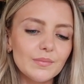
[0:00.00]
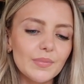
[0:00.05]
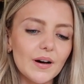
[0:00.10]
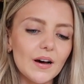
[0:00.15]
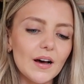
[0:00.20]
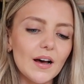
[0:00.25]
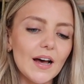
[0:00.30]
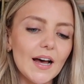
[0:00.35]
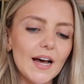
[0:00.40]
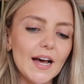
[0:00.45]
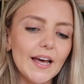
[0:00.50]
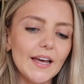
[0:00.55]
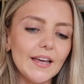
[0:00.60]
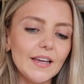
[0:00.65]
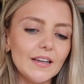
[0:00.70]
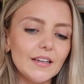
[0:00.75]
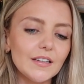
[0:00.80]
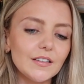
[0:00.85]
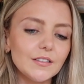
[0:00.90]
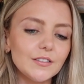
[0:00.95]
but
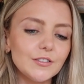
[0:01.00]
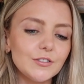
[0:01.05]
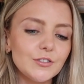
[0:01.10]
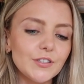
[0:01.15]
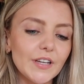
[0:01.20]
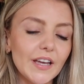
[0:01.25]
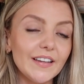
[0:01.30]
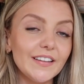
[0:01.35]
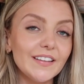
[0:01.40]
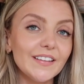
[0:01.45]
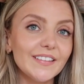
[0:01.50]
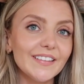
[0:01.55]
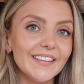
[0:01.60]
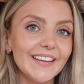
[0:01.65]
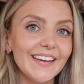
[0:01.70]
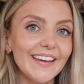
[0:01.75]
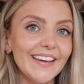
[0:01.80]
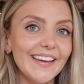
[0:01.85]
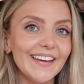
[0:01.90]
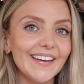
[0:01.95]
I
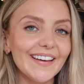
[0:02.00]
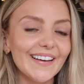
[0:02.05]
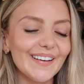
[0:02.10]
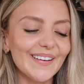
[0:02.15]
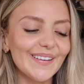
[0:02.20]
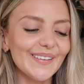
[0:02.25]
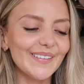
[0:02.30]
genuinely,